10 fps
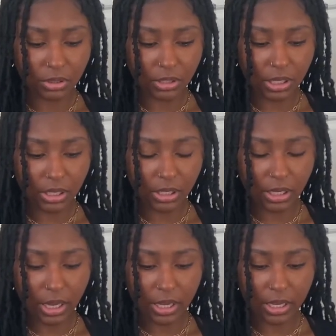It
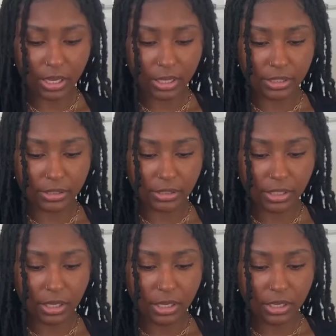has,
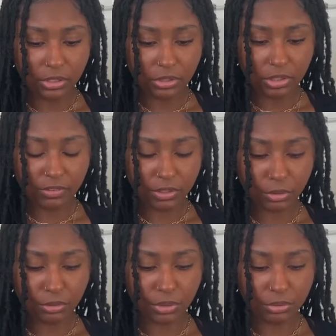you definitely
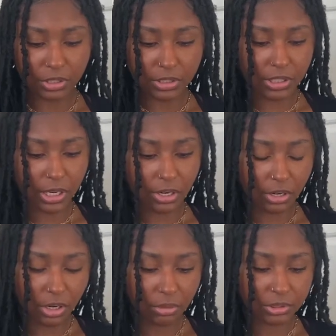want one with a tare
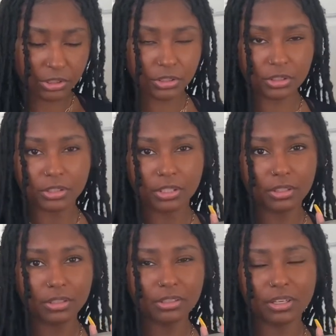option, and I
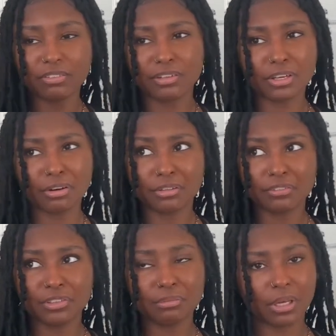feel like all of
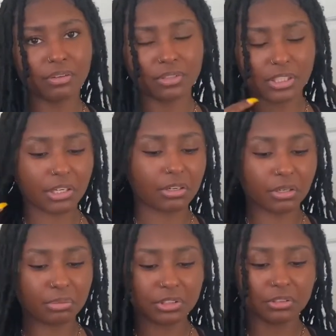them have a tare
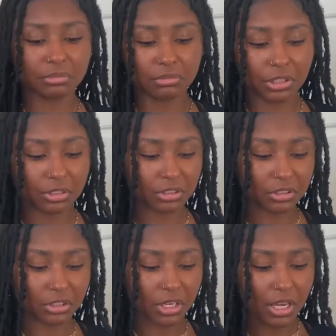option, not
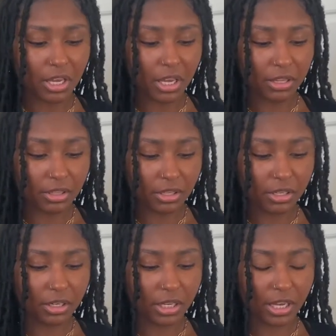sure. And
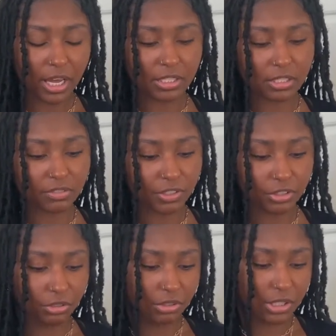then it has different
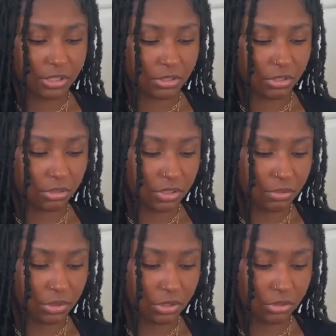units. So this
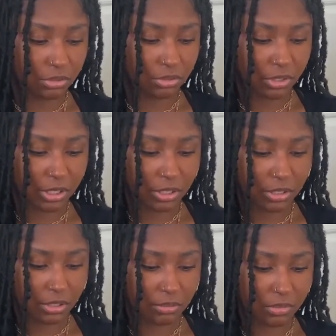one goes
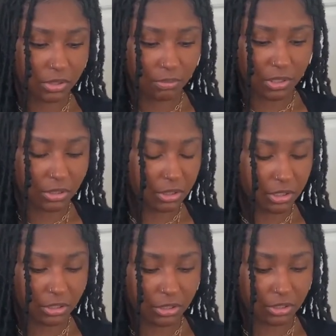grams,
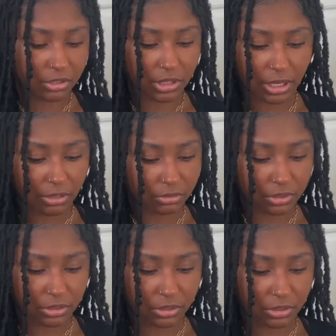milliliters,
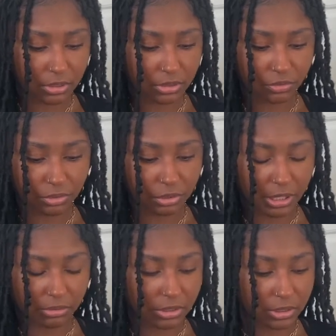ounces, fluid
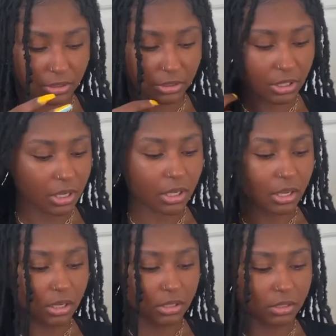ounces,
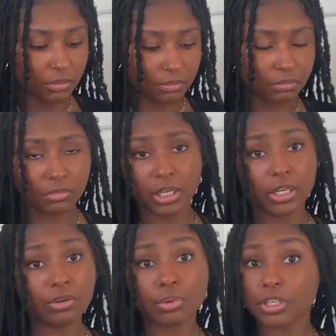and
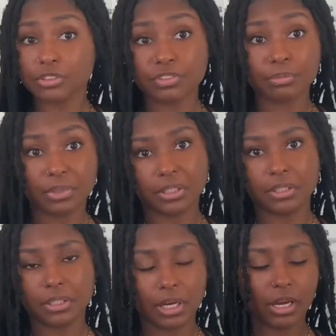it works for
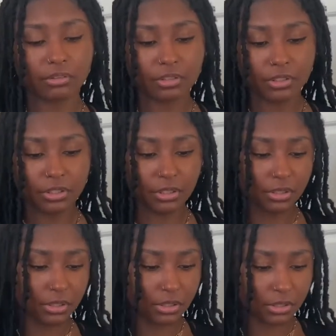me. I really
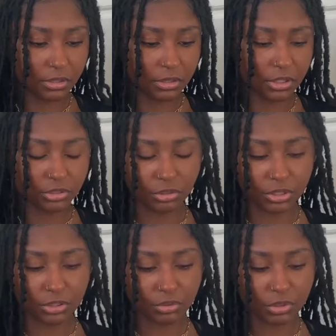enjoy
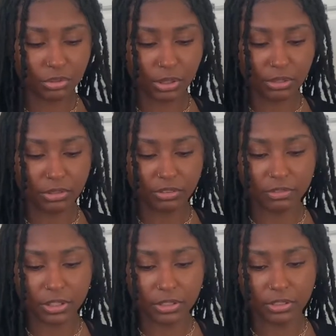this one, so I'll
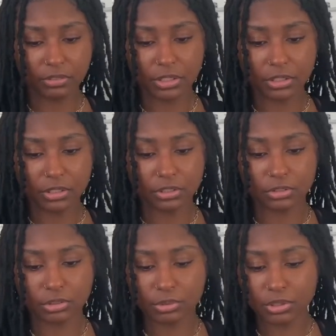definitely leave it in the
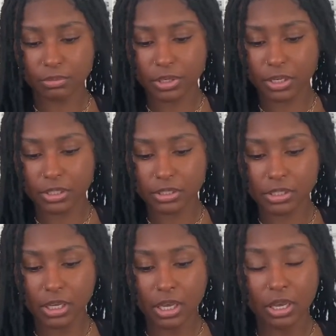description box.
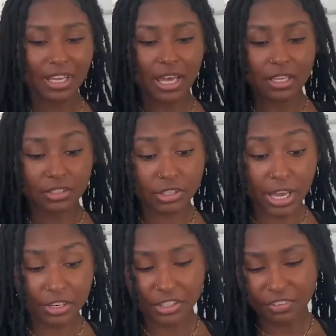So yeah,
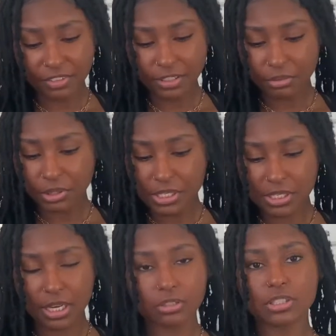you're definitely going to want a
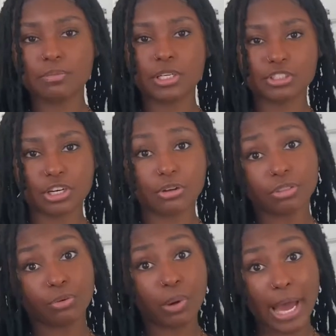scale to measure out
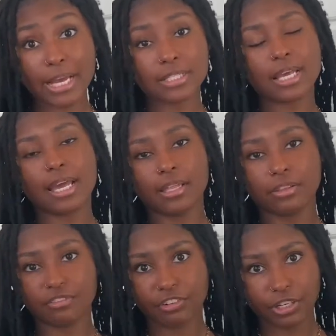the wax and the
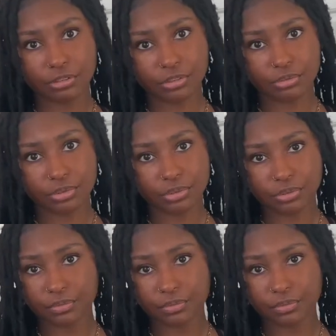fragrance oil.